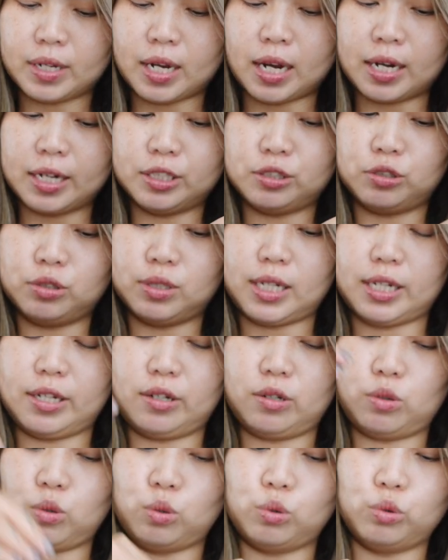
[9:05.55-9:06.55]
I need to like
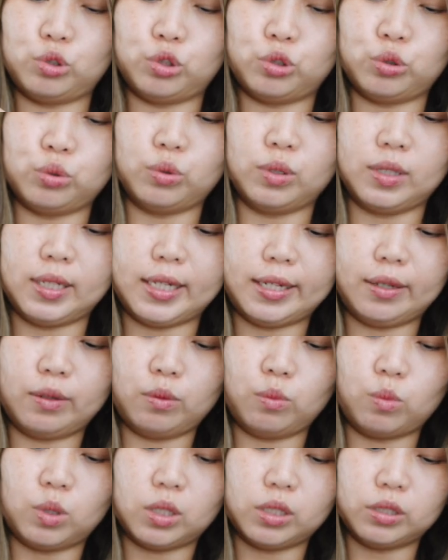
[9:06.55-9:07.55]
go through like
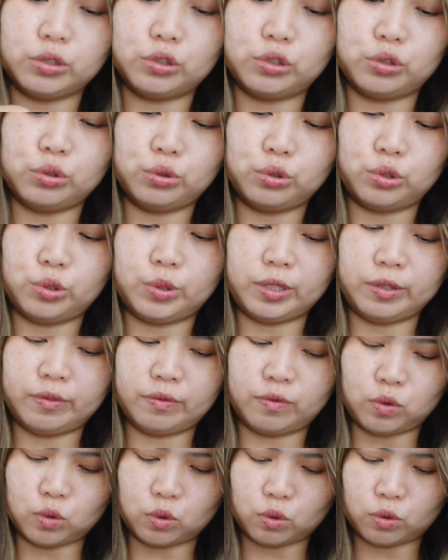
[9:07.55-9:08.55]
one, two, three,
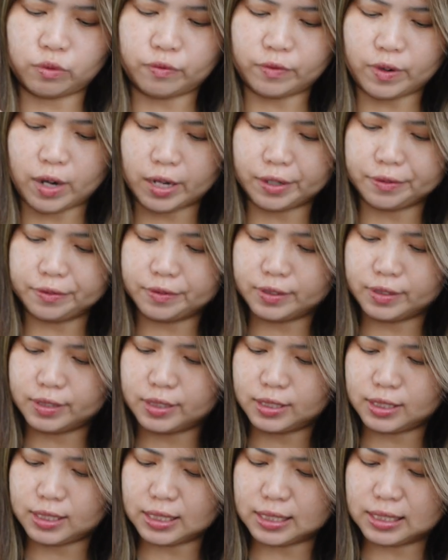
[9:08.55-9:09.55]
four, five,
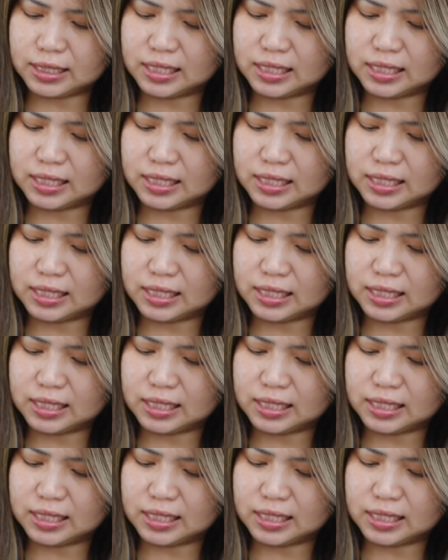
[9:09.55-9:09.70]
six,